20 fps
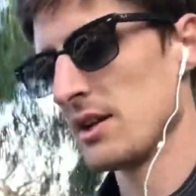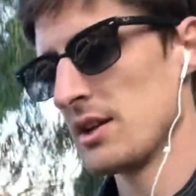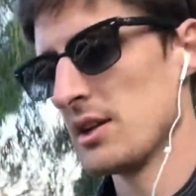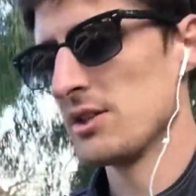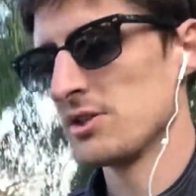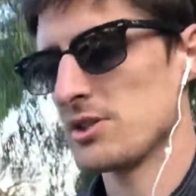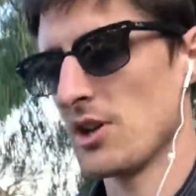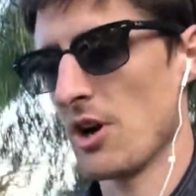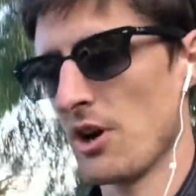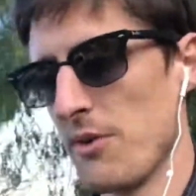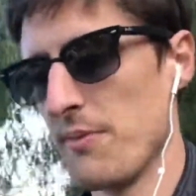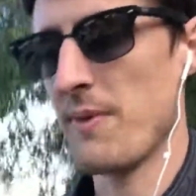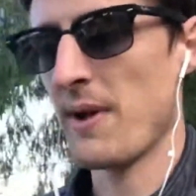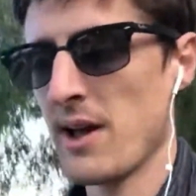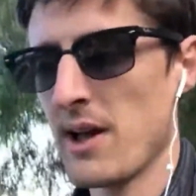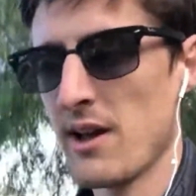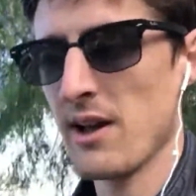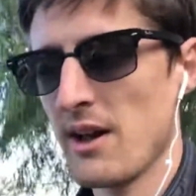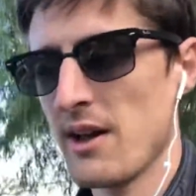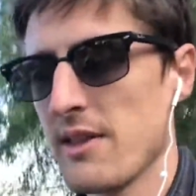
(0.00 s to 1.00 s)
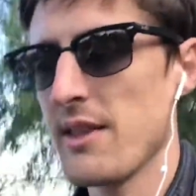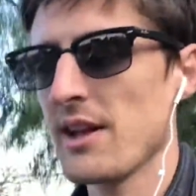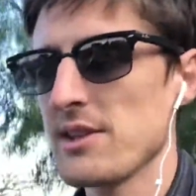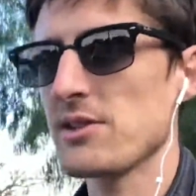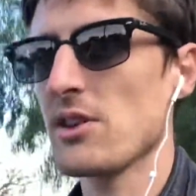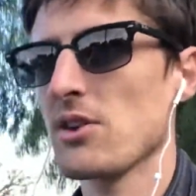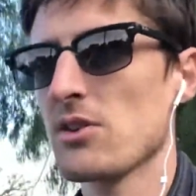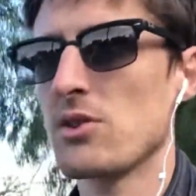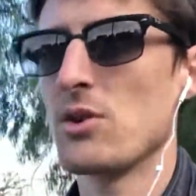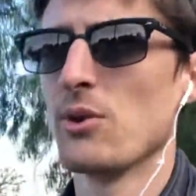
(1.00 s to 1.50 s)
So that's
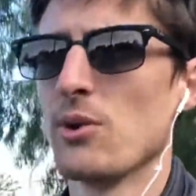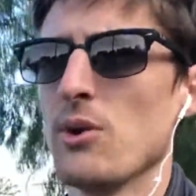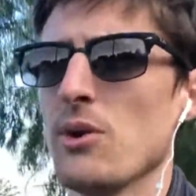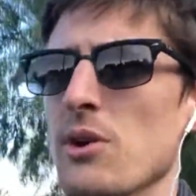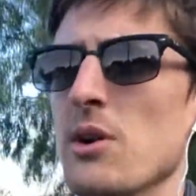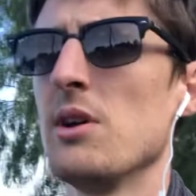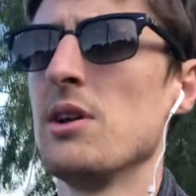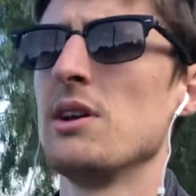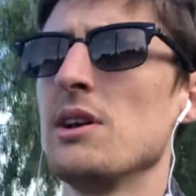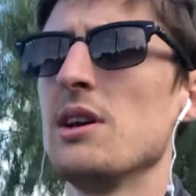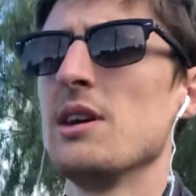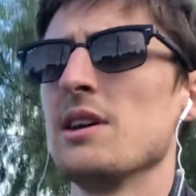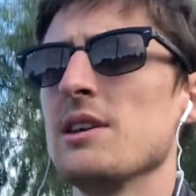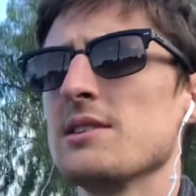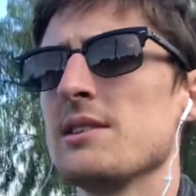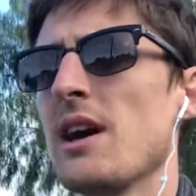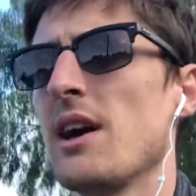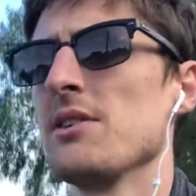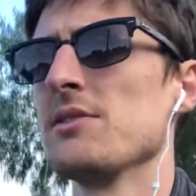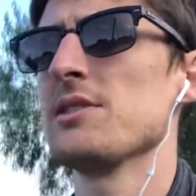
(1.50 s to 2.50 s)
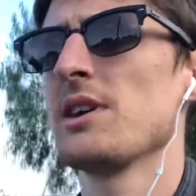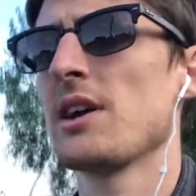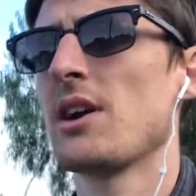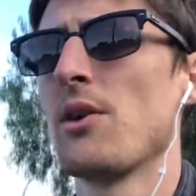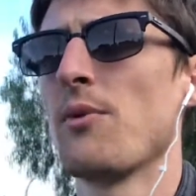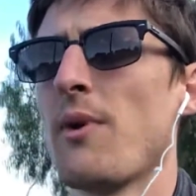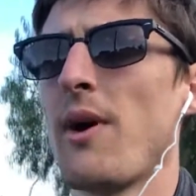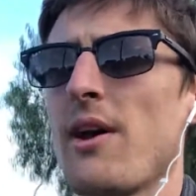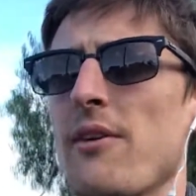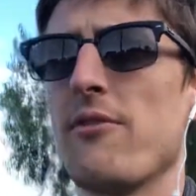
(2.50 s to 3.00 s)
all cool. Sounds like a
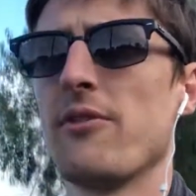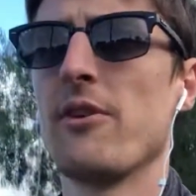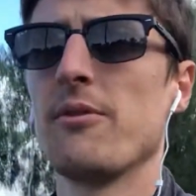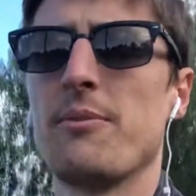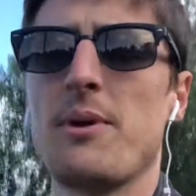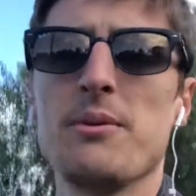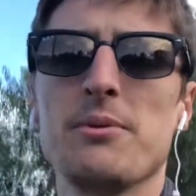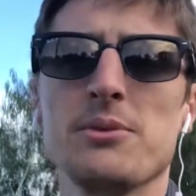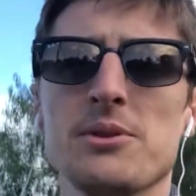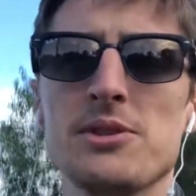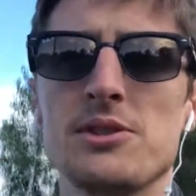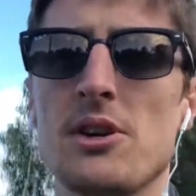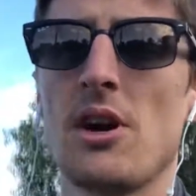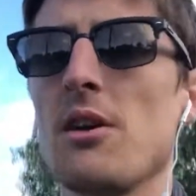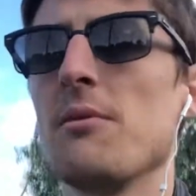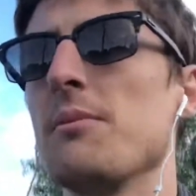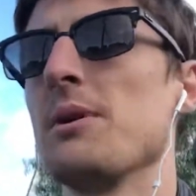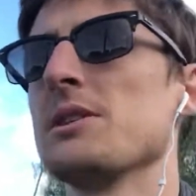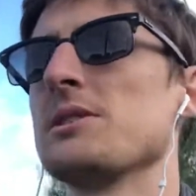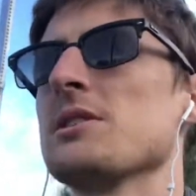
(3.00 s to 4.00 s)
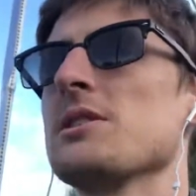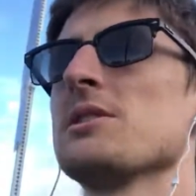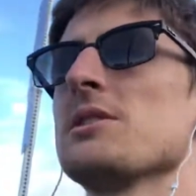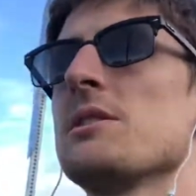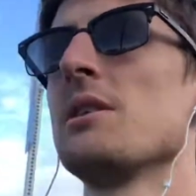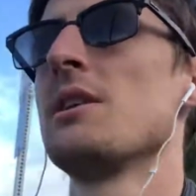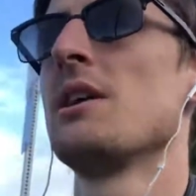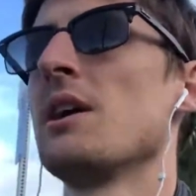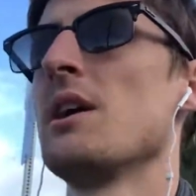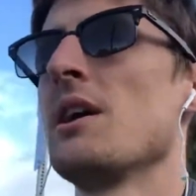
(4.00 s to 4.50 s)
way for people to start a business.
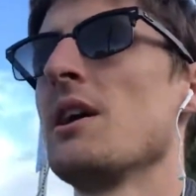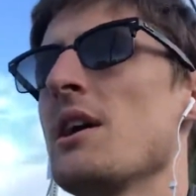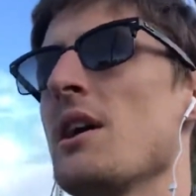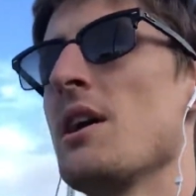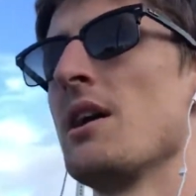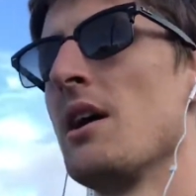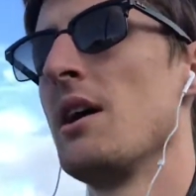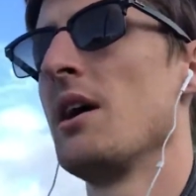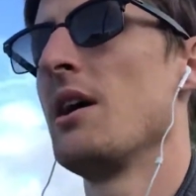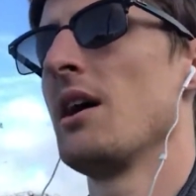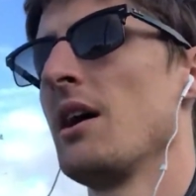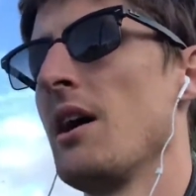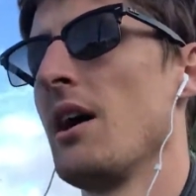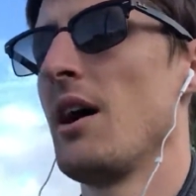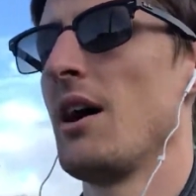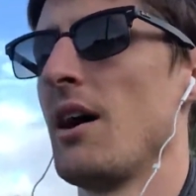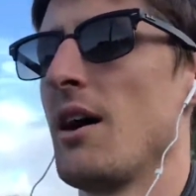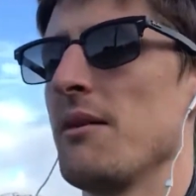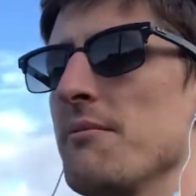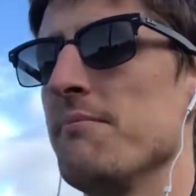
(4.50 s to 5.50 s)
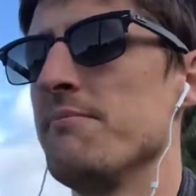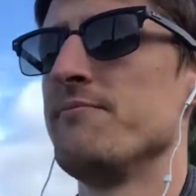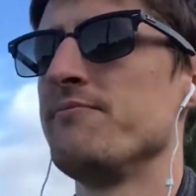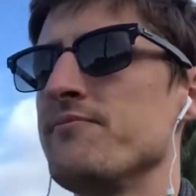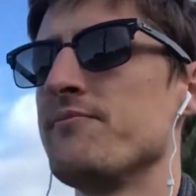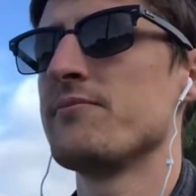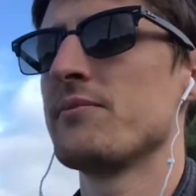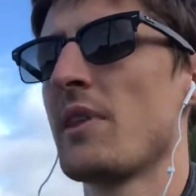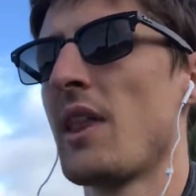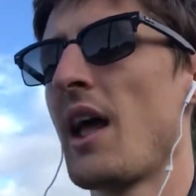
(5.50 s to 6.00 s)

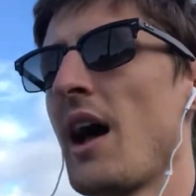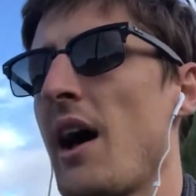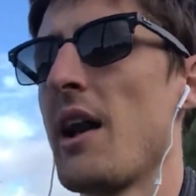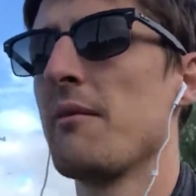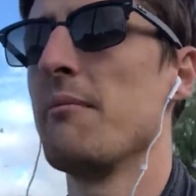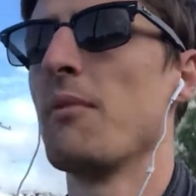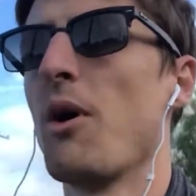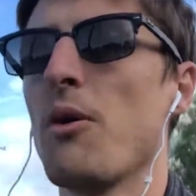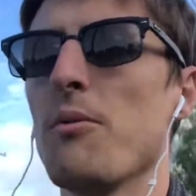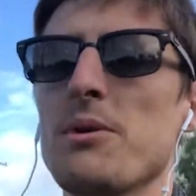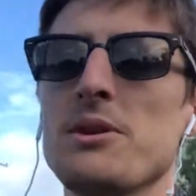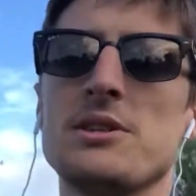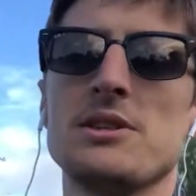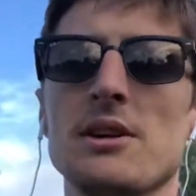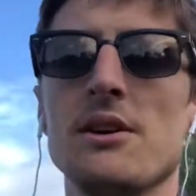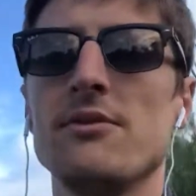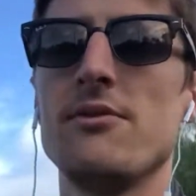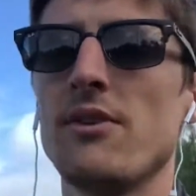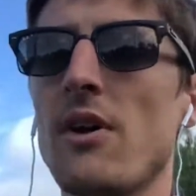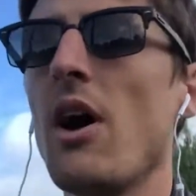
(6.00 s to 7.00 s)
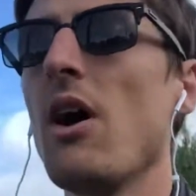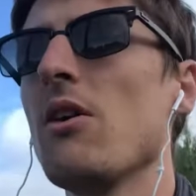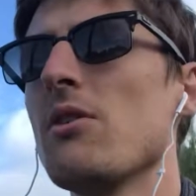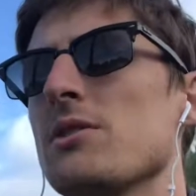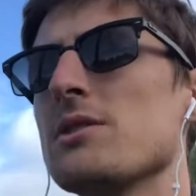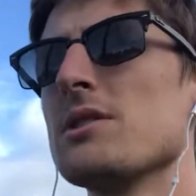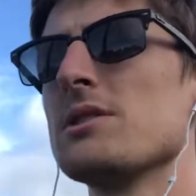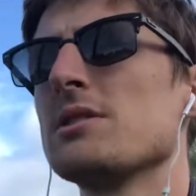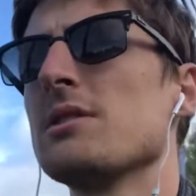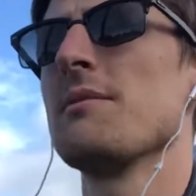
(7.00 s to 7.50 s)
Had a moment of, is
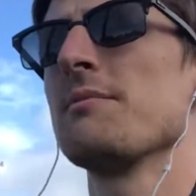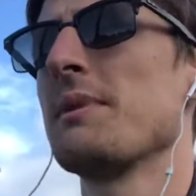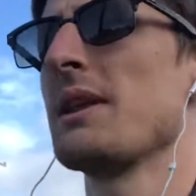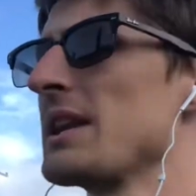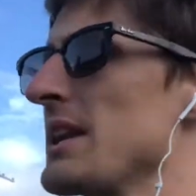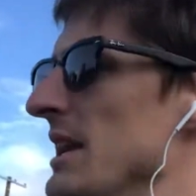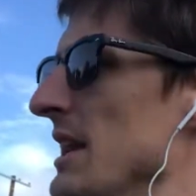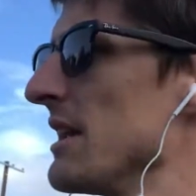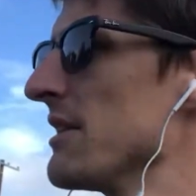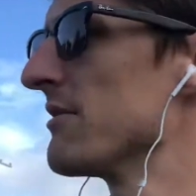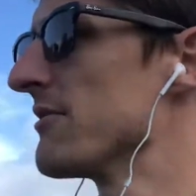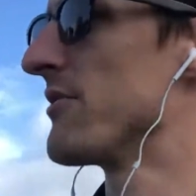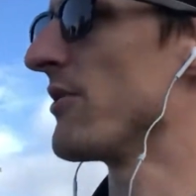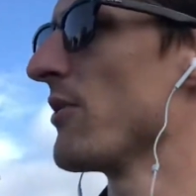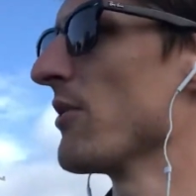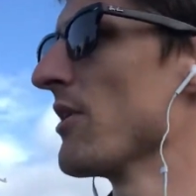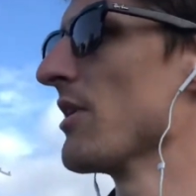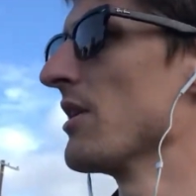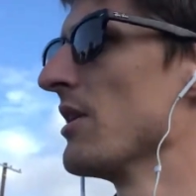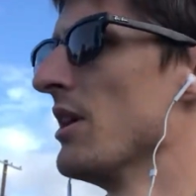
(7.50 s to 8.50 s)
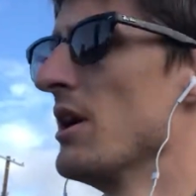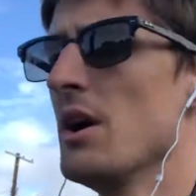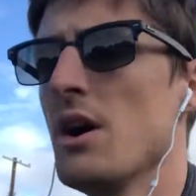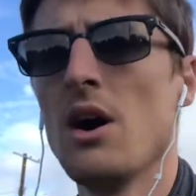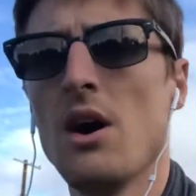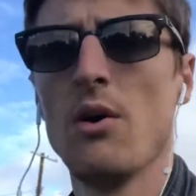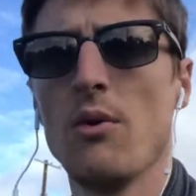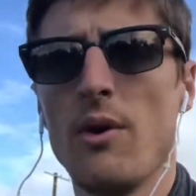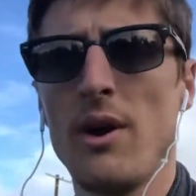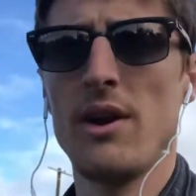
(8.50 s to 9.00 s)
this something neat for
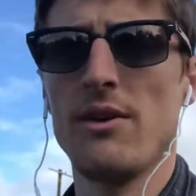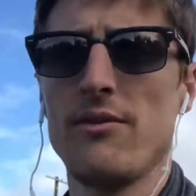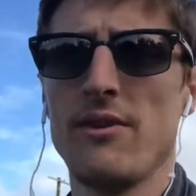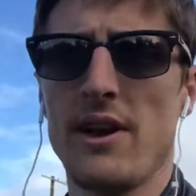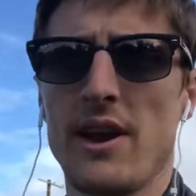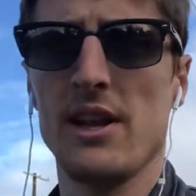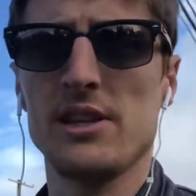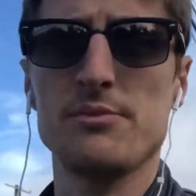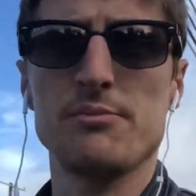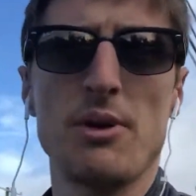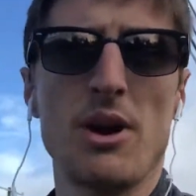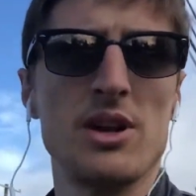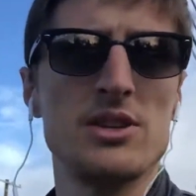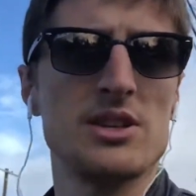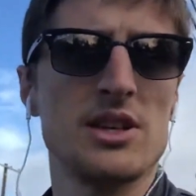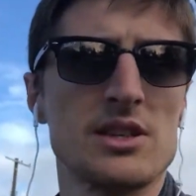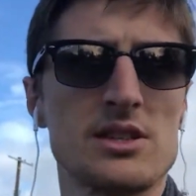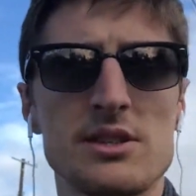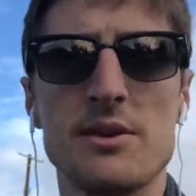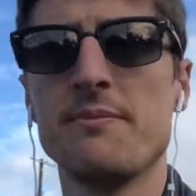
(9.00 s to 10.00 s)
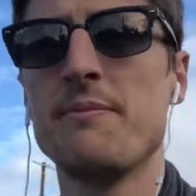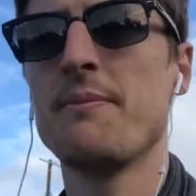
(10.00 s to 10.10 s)
a way to finance projects?